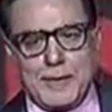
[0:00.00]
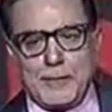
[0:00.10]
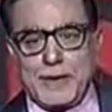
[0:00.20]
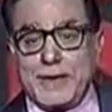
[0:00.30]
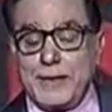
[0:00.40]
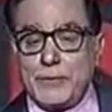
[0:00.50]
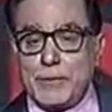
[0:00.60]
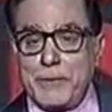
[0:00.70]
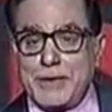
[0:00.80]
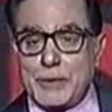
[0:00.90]
but gives
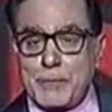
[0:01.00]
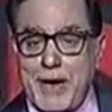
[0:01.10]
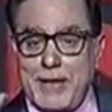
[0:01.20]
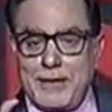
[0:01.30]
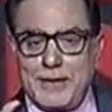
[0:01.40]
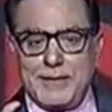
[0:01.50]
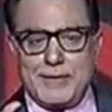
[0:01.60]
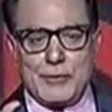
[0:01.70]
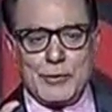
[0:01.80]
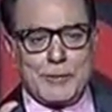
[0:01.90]
a big smile
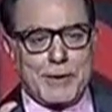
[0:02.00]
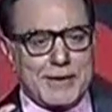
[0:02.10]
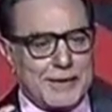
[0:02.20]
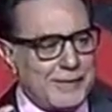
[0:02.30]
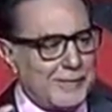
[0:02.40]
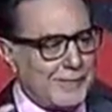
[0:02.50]
to the mother.